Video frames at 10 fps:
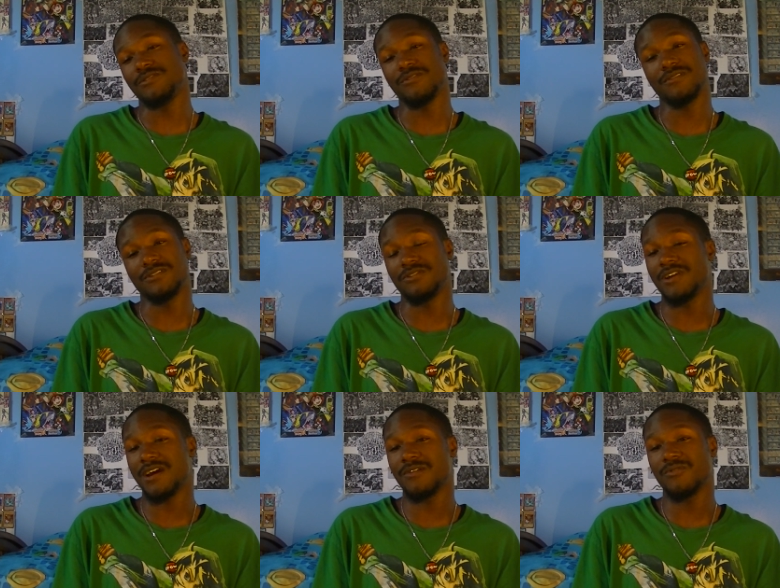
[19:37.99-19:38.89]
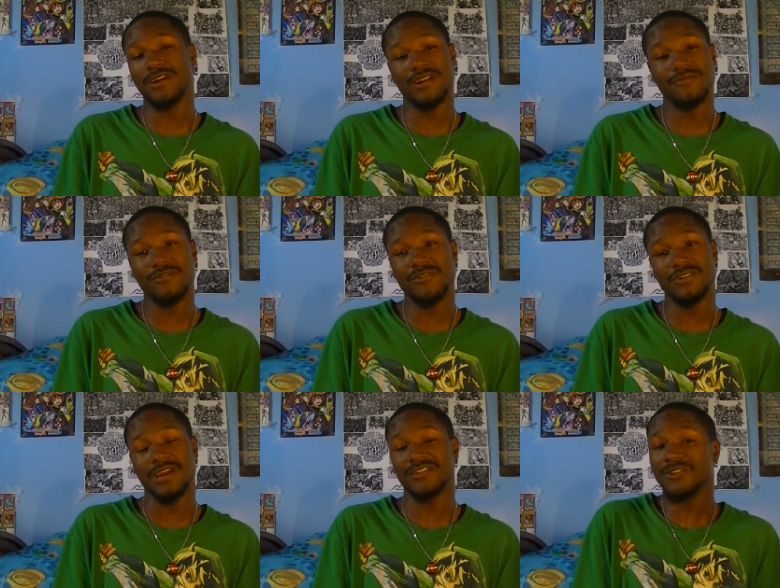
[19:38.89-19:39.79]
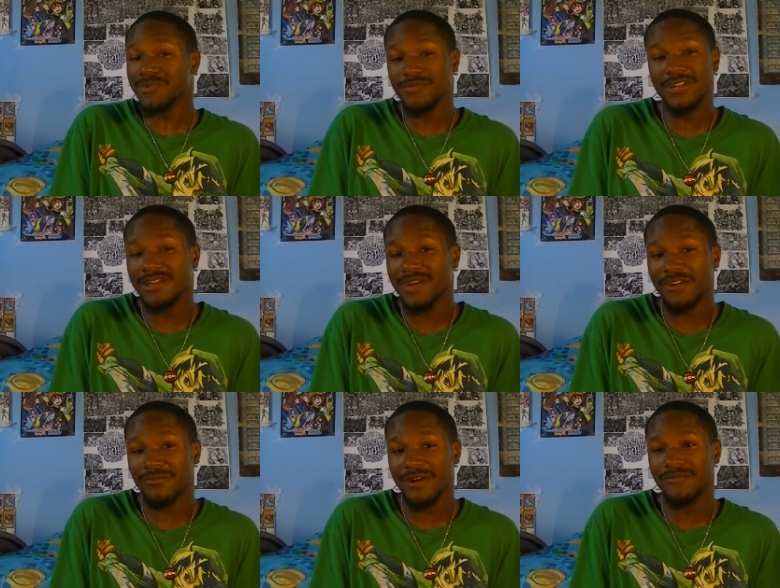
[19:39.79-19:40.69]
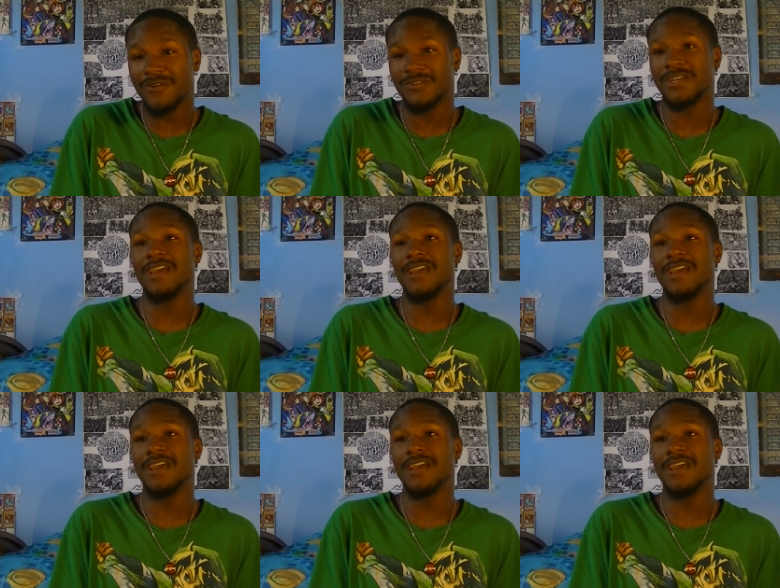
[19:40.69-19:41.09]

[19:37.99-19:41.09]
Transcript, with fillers: Do, uh, do you have, what kind of phone do you have? Some people didn't even have the right phones.